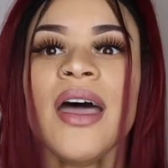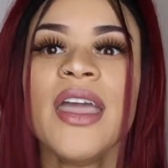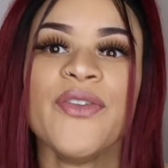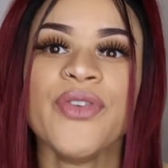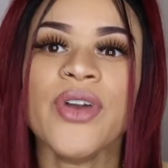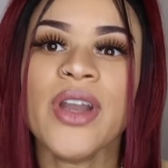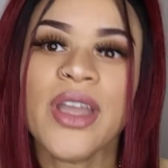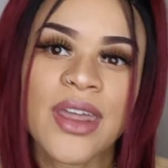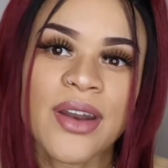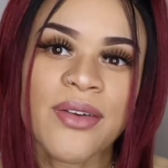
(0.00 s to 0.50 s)
If
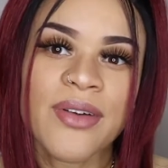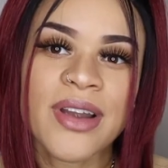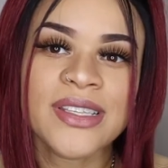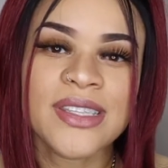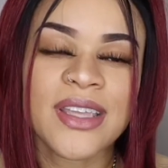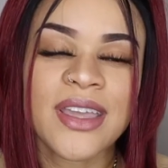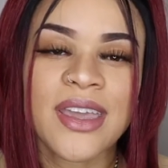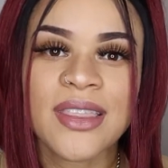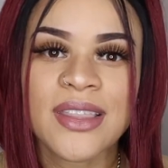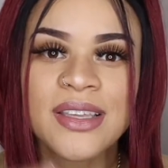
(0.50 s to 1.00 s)
you're
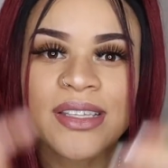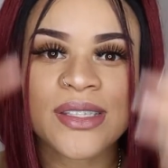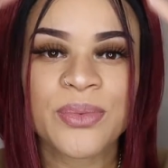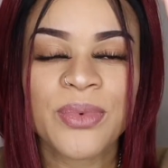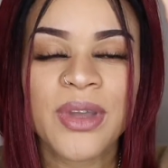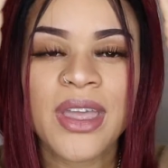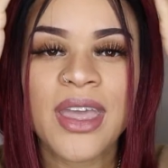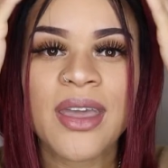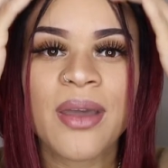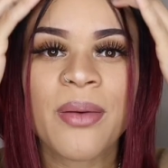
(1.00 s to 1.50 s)
interested in this
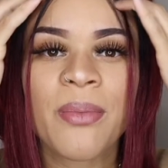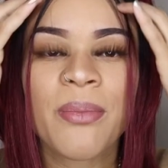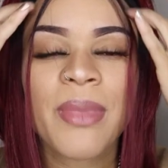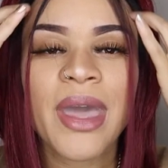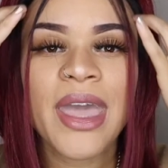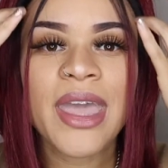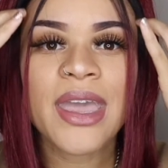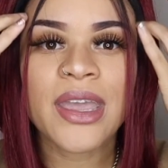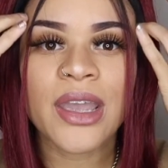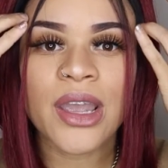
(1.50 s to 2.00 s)
wig,
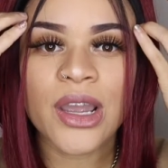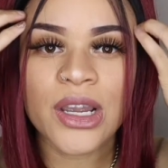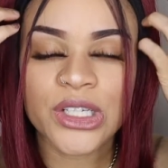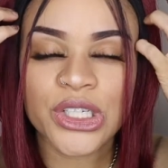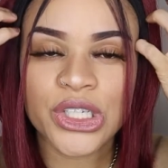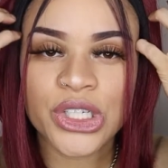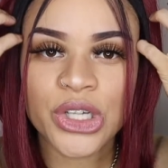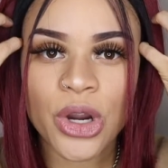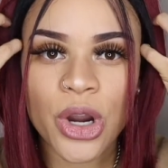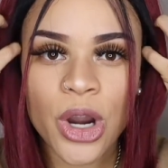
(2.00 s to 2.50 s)
make
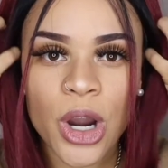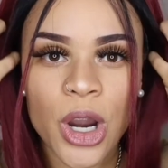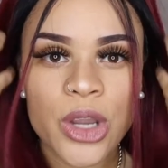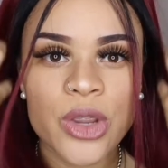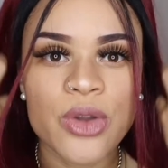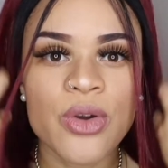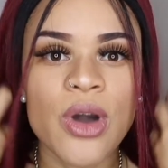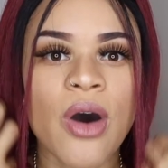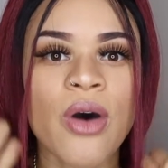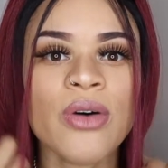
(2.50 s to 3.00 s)
sure
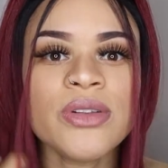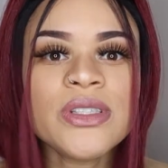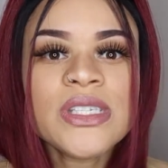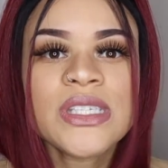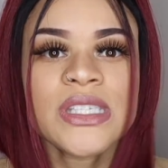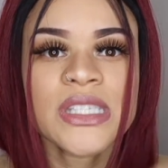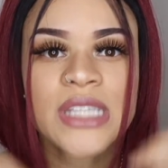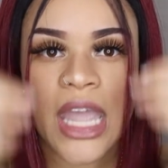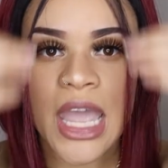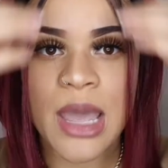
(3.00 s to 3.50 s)
you go to
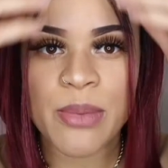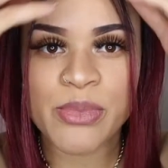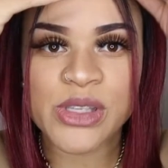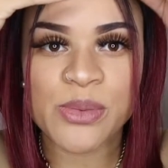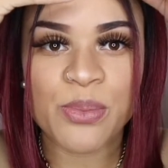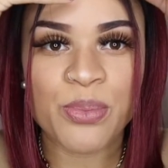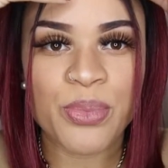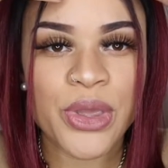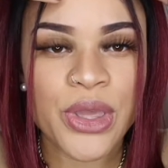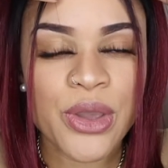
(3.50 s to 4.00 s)
Sam's
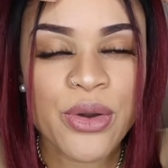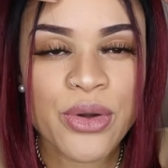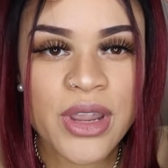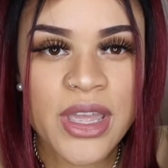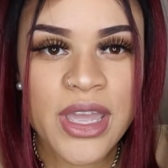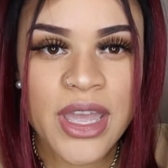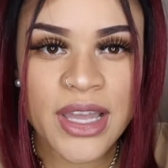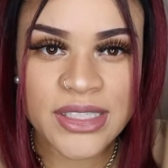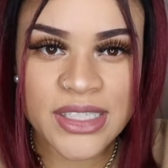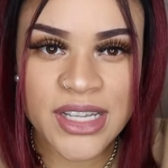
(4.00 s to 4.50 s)

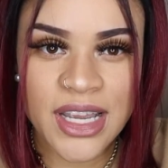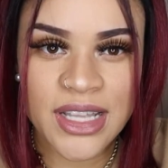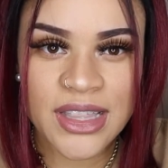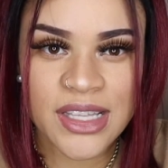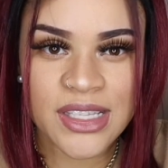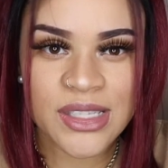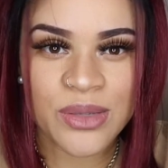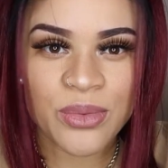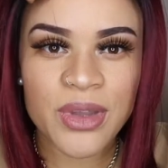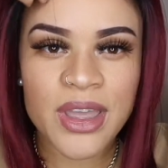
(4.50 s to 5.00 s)
Beauty and check
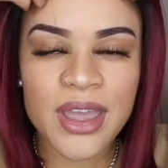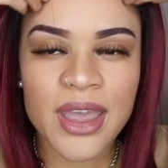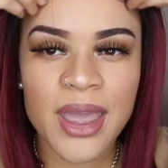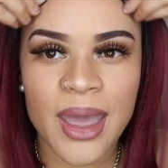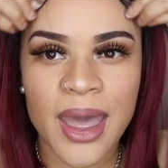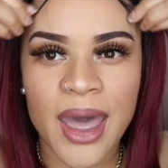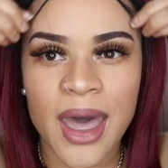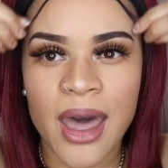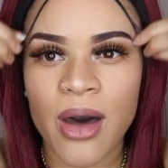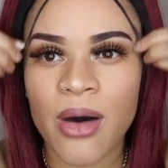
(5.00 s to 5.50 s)
this wig
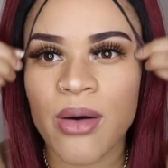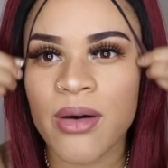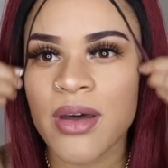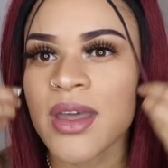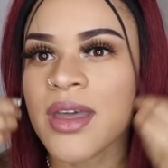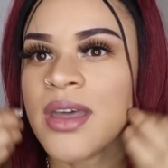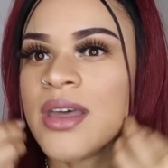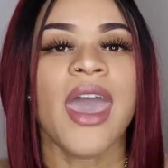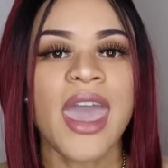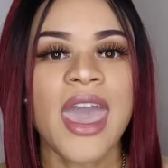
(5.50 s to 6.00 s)
out.
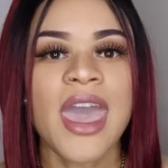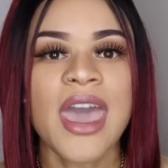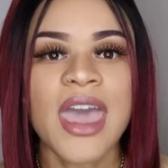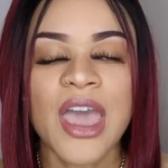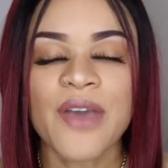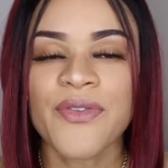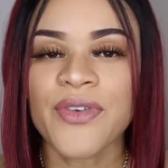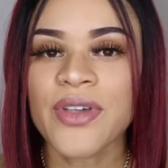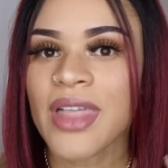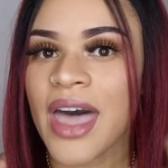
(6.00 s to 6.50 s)
And
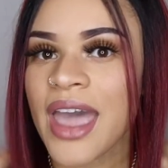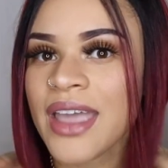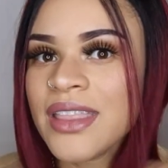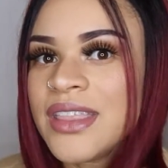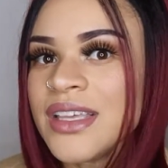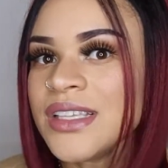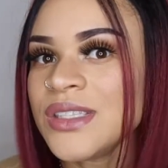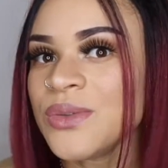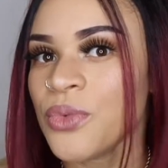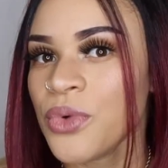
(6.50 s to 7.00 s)
if you like
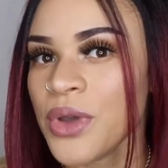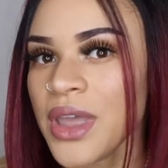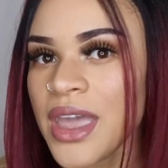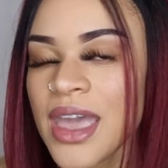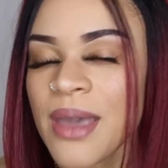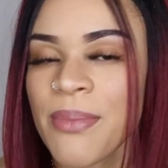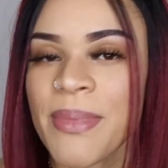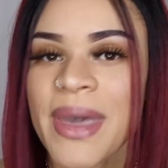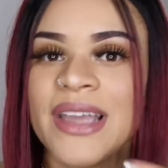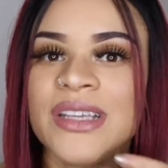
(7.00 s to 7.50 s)
this
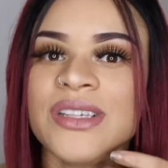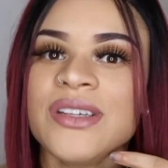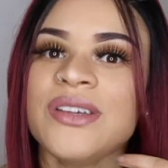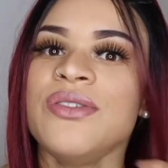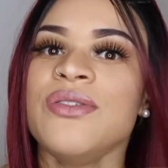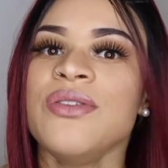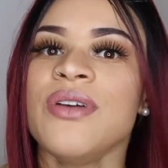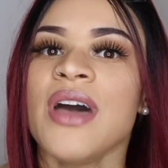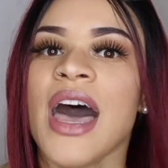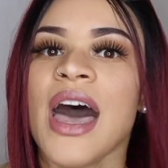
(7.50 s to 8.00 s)
wig, make sure
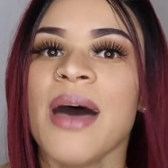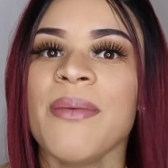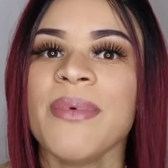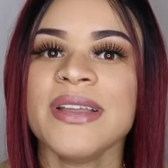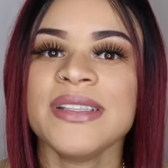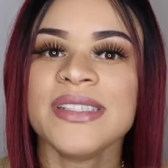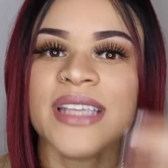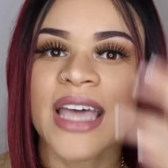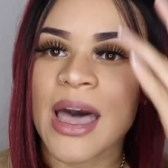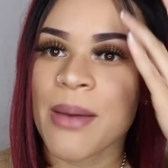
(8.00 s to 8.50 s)
you
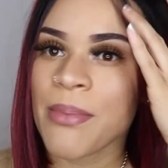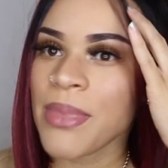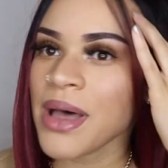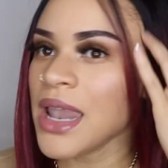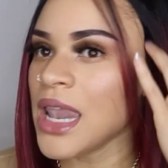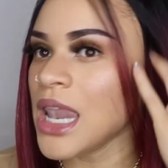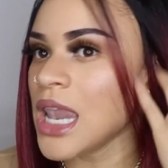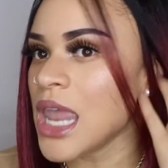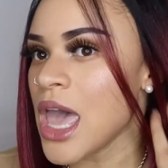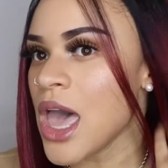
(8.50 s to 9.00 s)
comment down
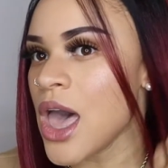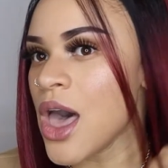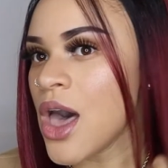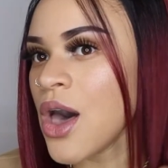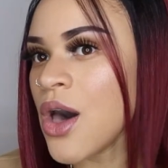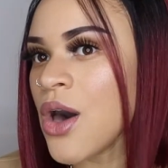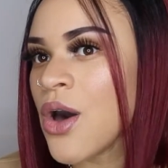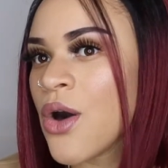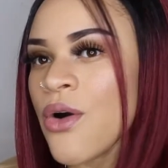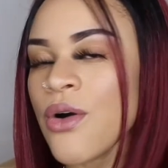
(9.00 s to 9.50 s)

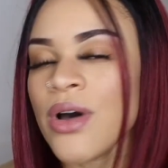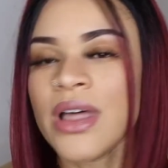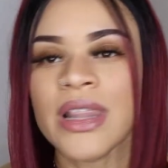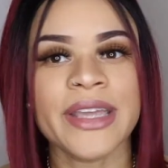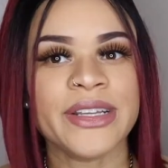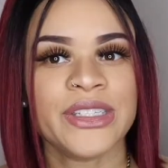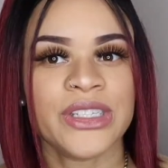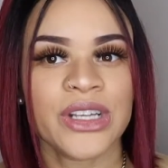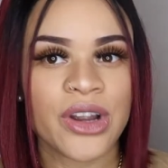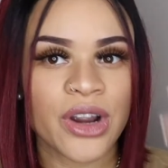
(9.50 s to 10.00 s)
below and
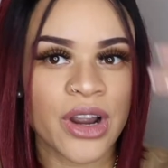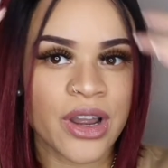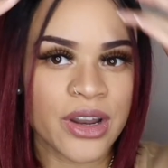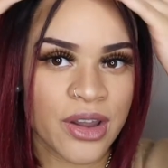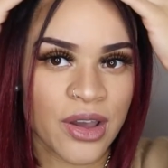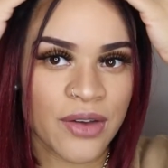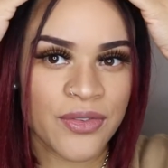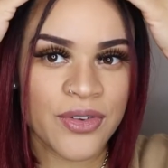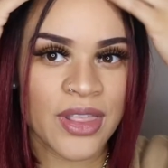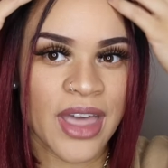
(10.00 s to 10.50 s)
let your girl
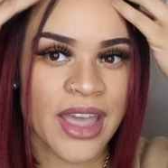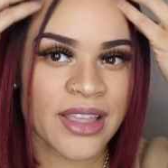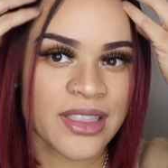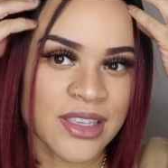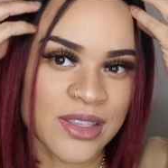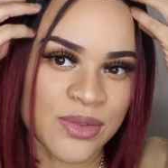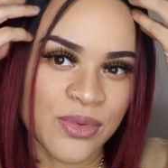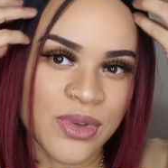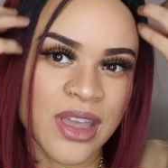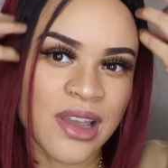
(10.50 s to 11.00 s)
know if you like
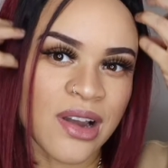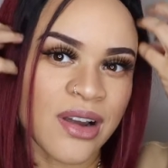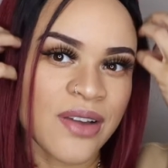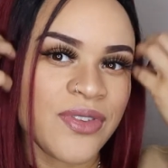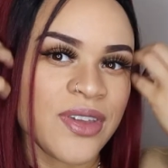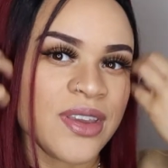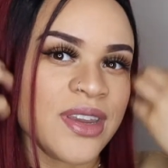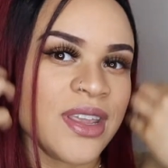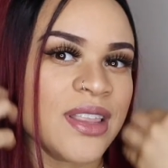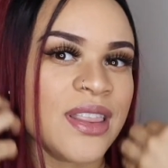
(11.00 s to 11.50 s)
this wig or if
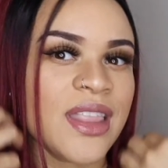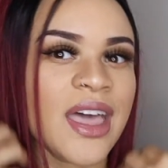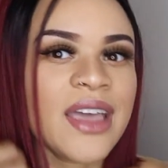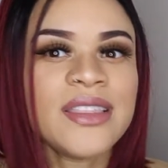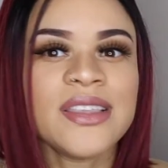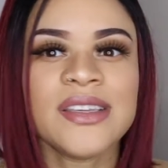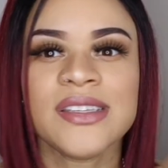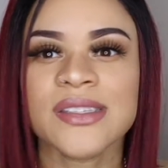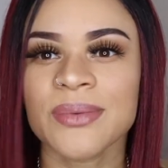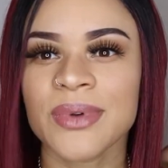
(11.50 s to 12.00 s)
you didn't like
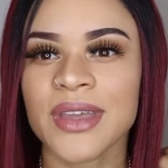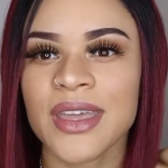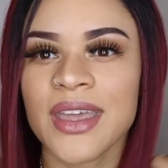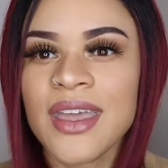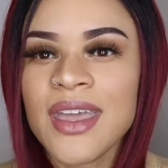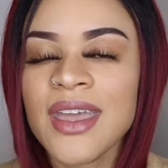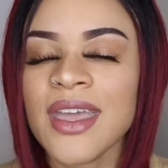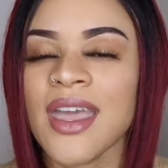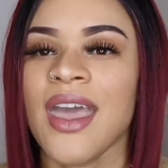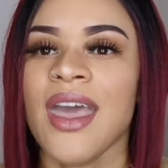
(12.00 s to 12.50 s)
this
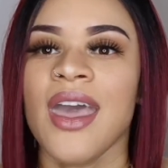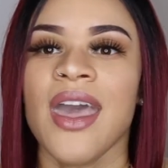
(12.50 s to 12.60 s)
wig.